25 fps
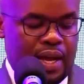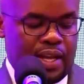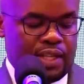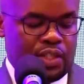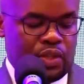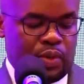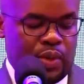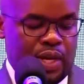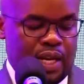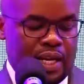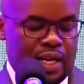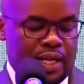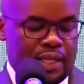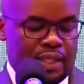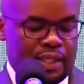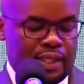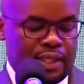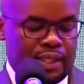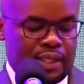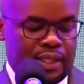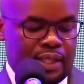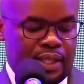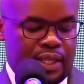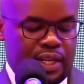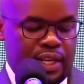as well
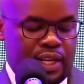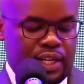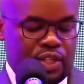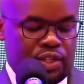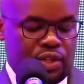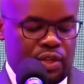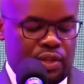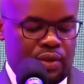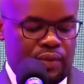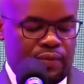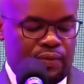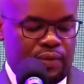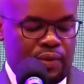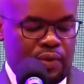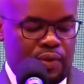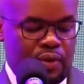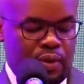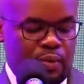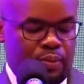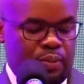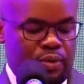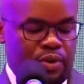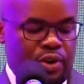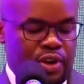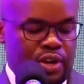as the national
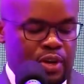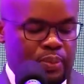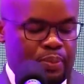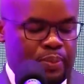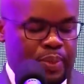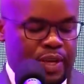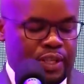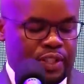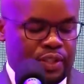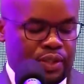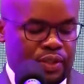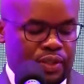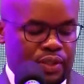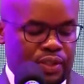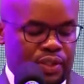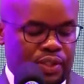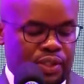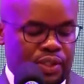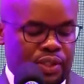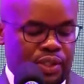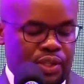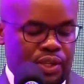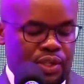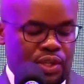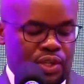focal point
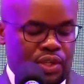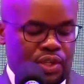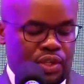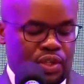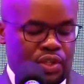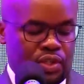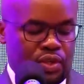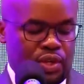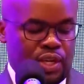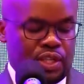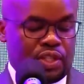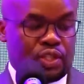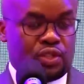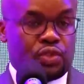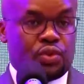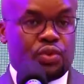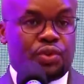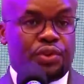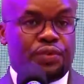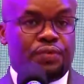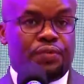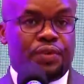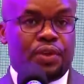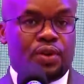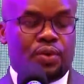persons, so as
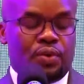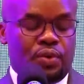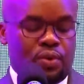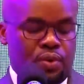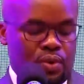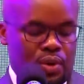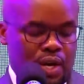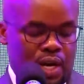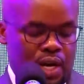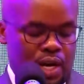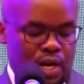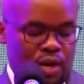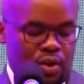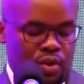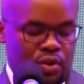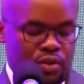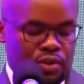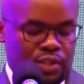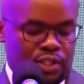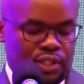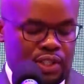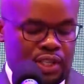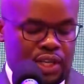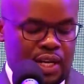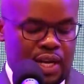to review and
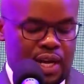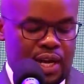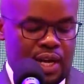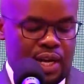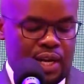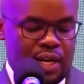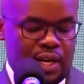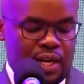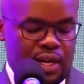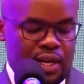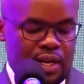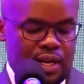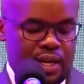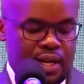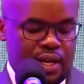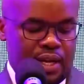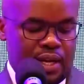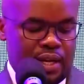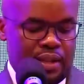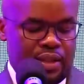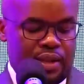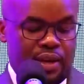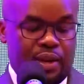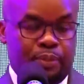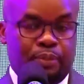consider
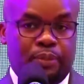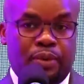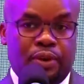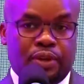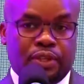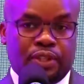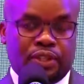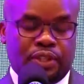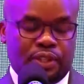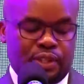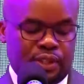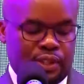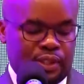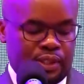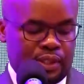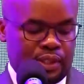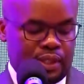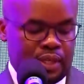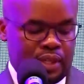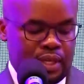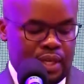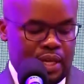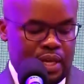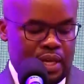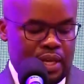the reports
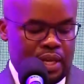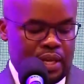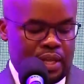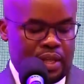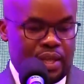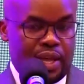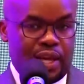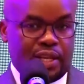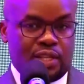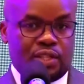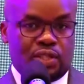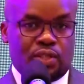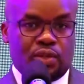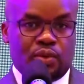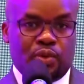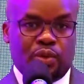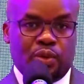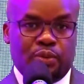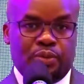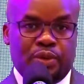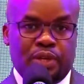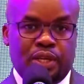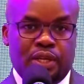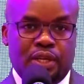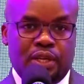that
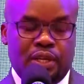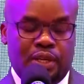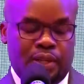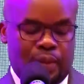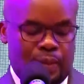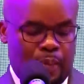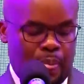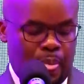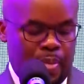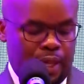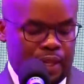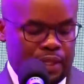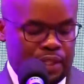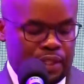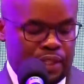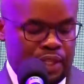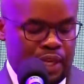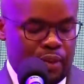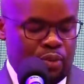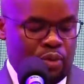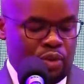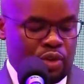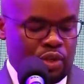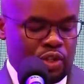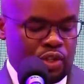will be
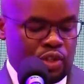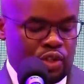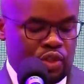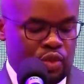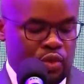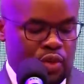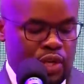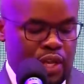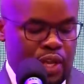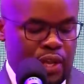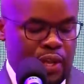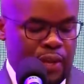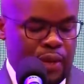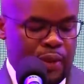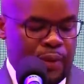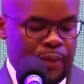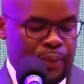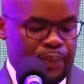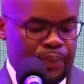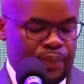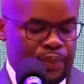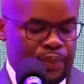tabled today.